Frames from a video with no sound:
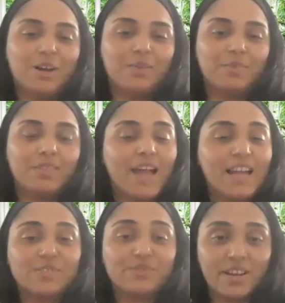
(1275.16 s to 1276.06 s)
They had
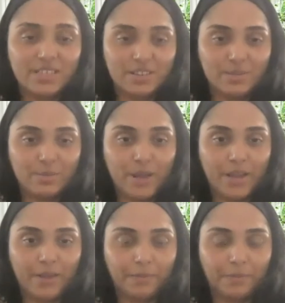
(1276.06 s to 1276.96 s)
to find another
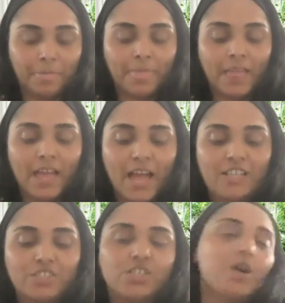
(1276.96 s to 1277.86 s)
way.
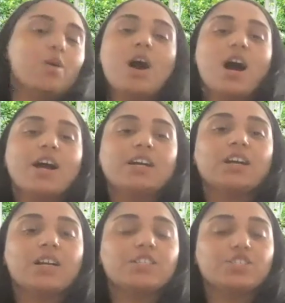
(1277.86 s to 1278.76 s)
And so I
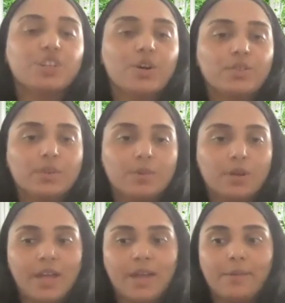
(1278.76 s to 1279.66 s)
kind of showed them,
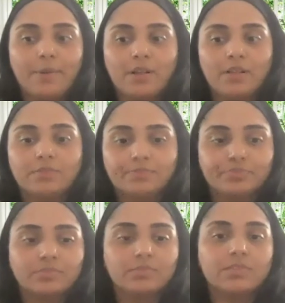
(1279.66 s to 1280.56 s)
okay, well,
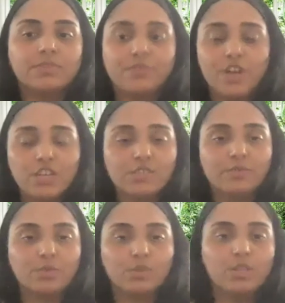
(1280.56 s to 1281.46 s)
first of
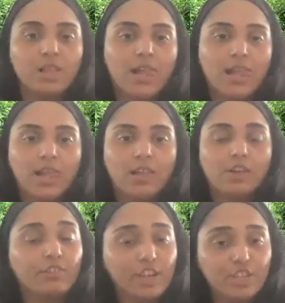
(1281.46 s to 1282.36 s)
all
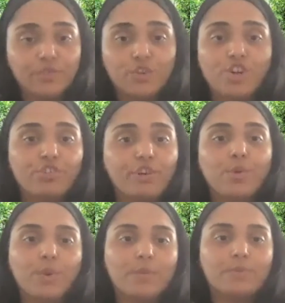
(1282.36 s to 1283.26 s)
right, you've got your own
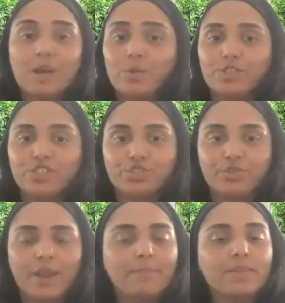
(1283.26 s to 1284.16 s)
website, which is
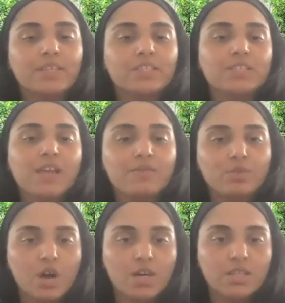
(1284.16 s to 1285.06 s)
great, but there's
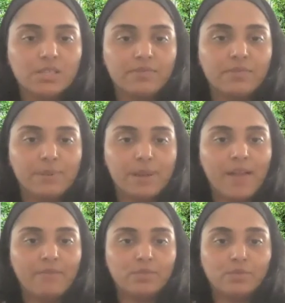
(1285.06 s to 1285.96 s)
several other different
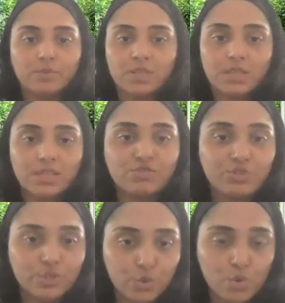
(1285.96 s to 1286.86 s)
platforms this
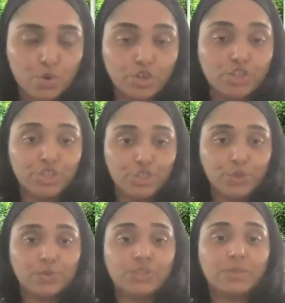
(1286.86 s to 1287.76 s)
resort could
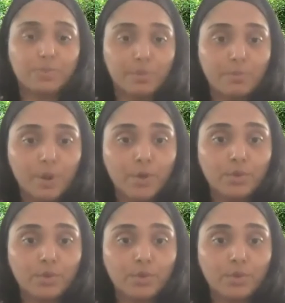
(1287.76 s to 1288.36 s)
use to promote